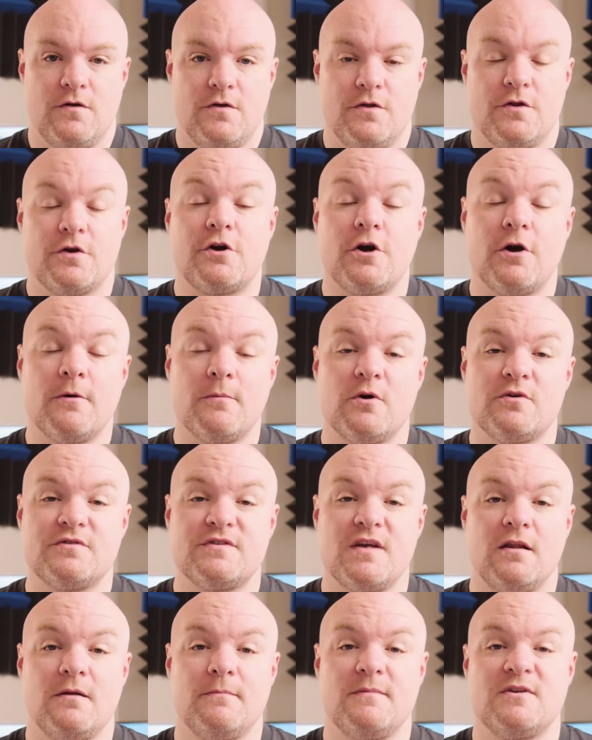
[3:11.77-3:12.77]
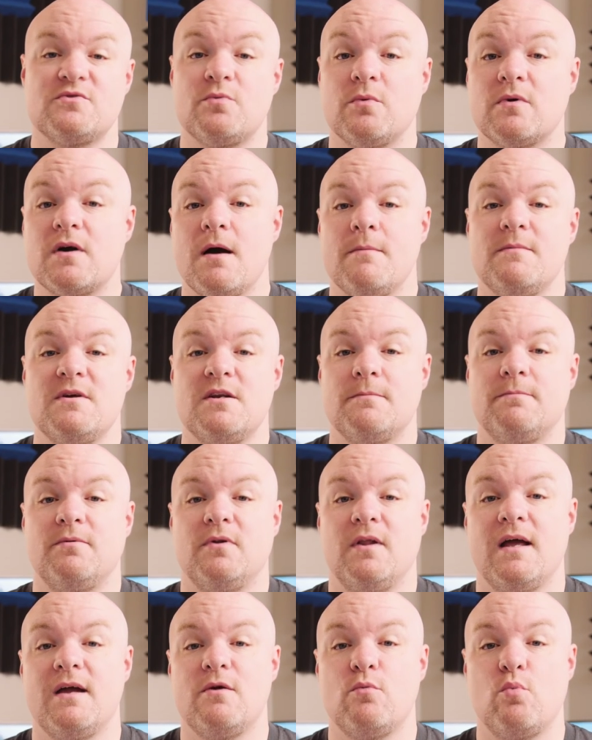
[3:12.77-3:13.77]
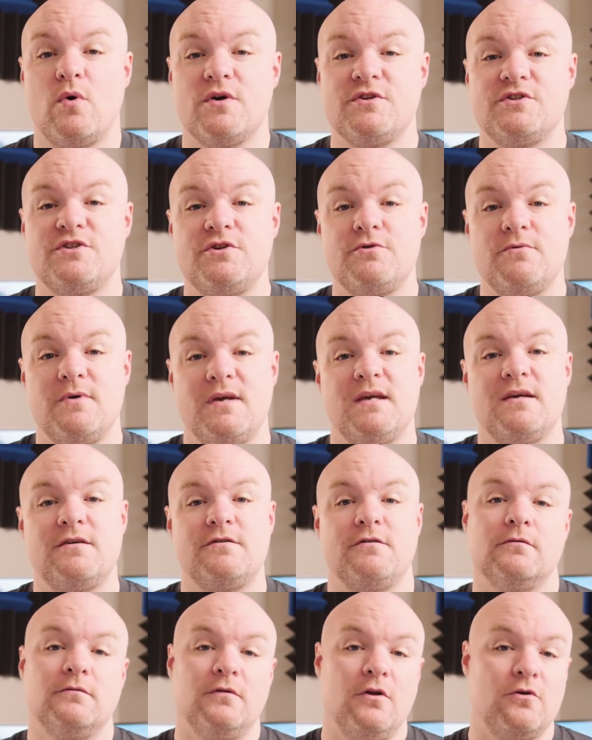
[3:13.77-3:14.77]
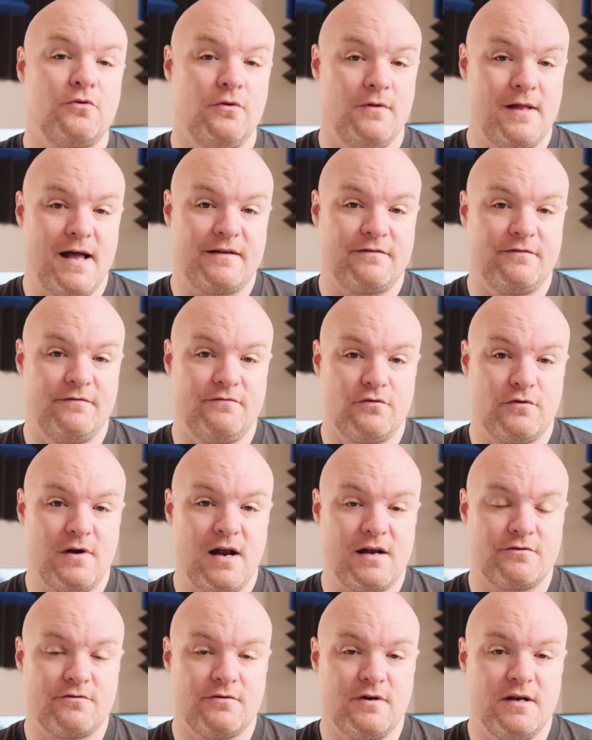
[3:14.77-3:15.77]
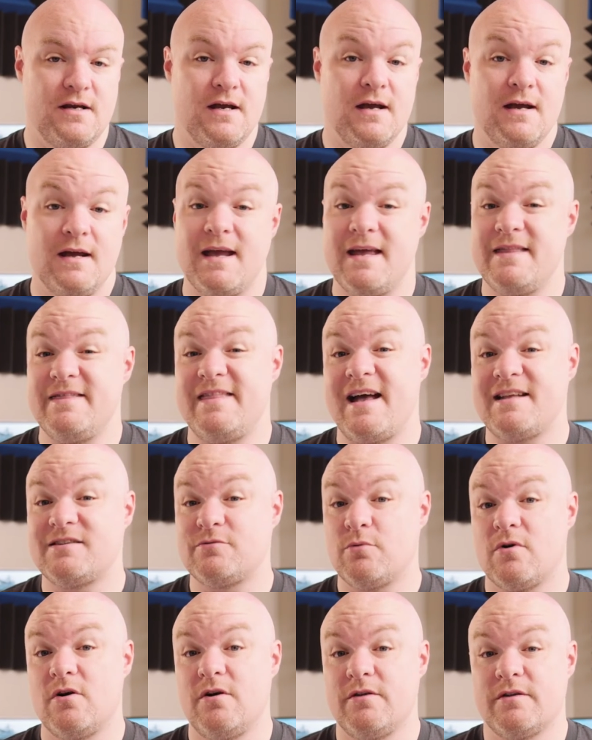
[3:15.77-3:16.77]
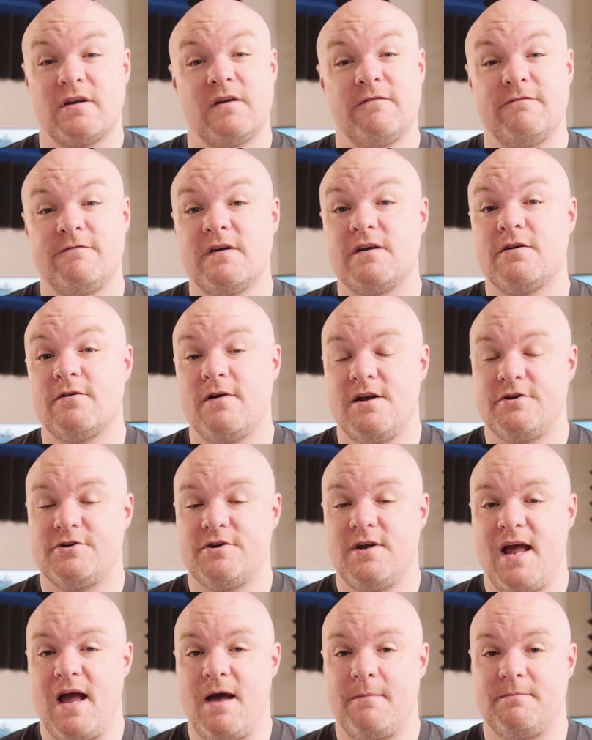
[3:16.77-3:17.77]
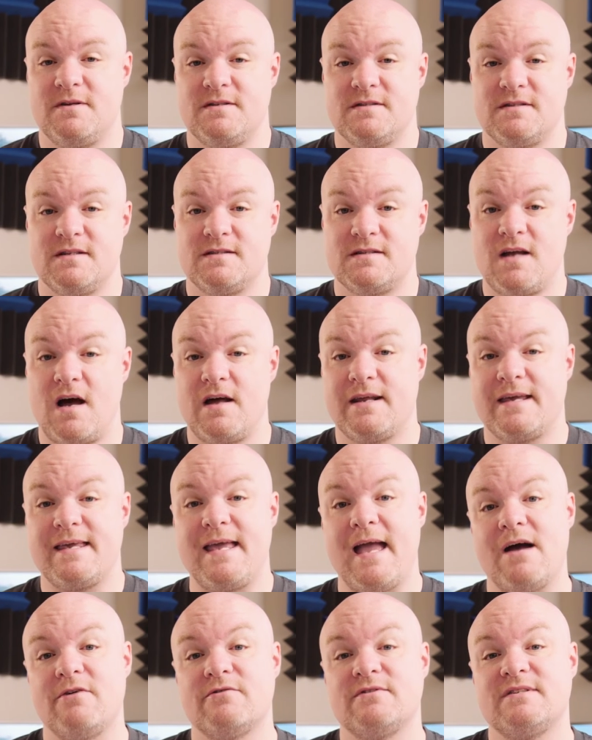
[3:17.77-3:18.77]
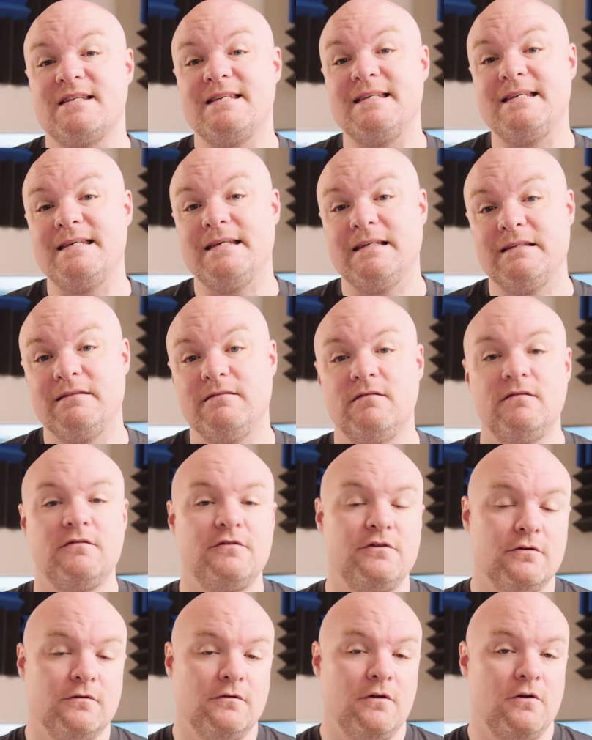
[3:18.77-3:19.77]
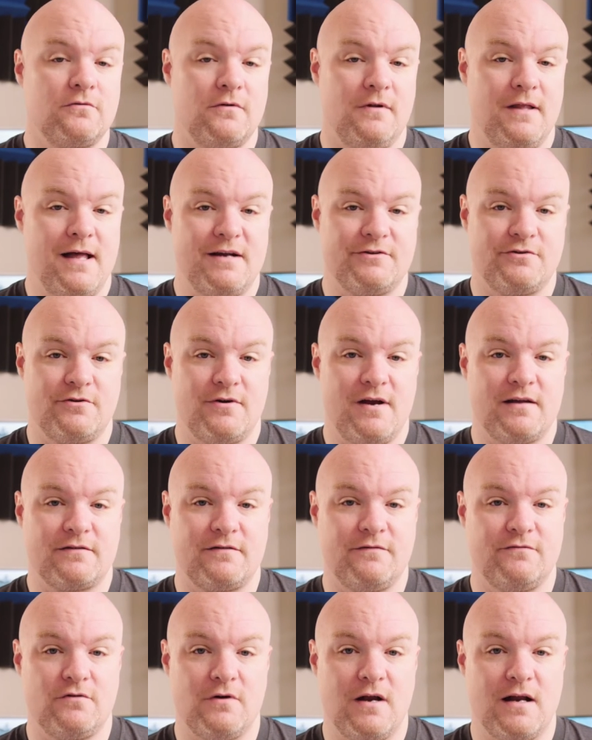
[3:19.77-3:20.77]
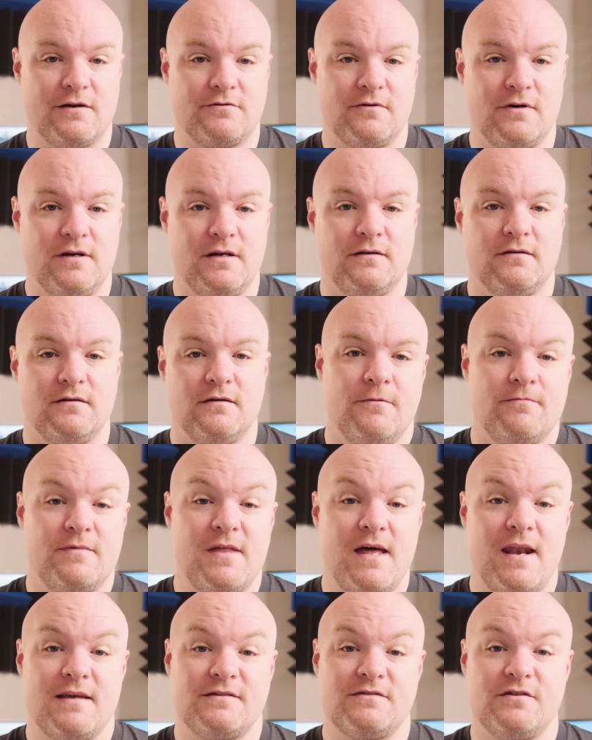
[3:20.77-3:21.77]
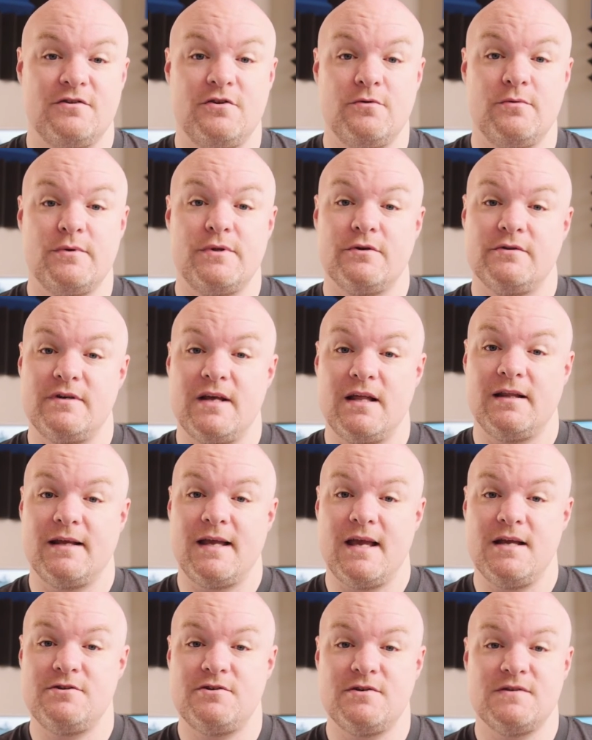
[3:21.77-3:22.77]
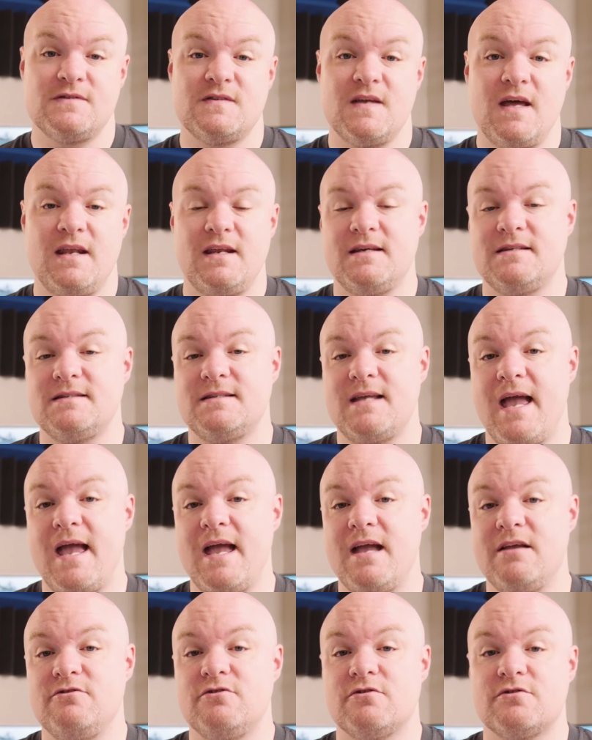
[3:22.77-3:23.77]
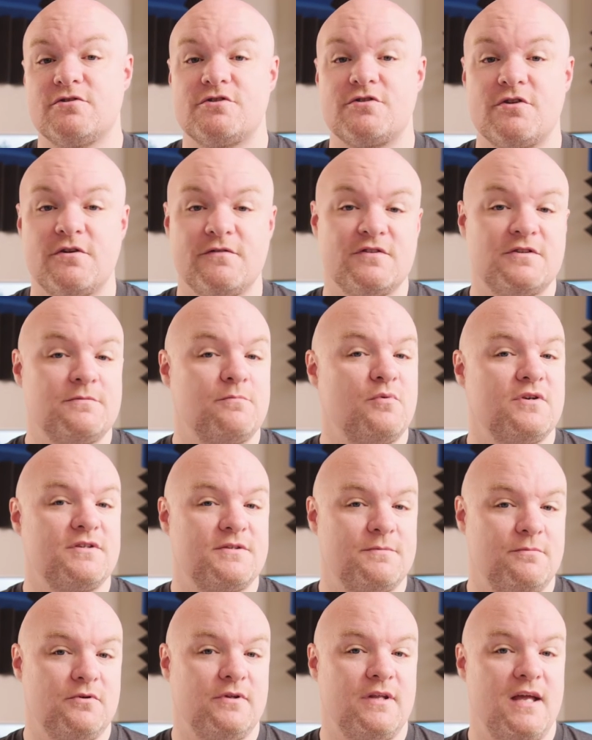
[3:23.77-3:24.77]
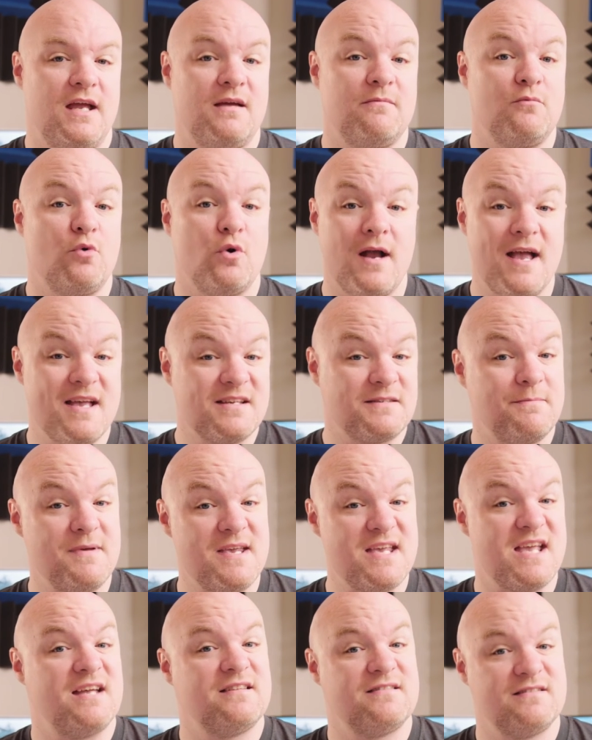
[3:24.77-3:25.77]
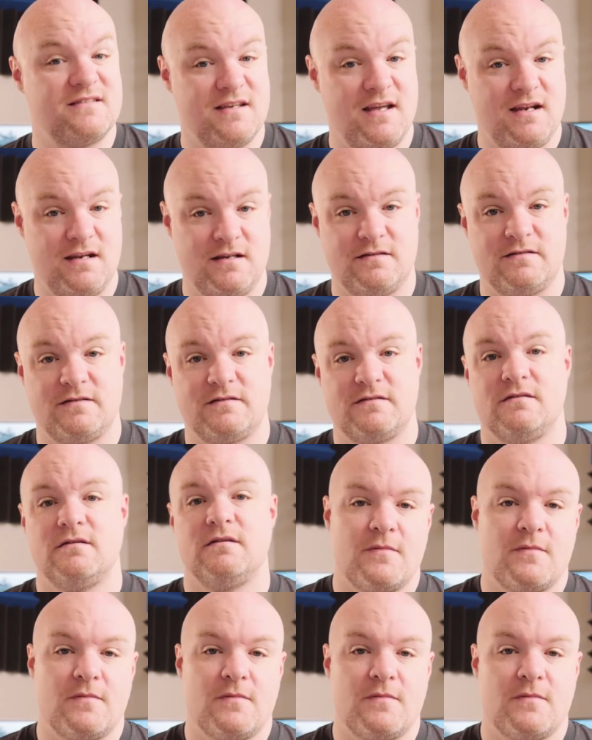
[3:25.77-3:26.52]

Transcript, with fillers: The Kerberos elements will come into play once you hit your local Active Directory, and that's where all the configuration happens is on accounts in your local Azure Active Directory. That has to do with your delegation settings and your service principal name or SPN settings.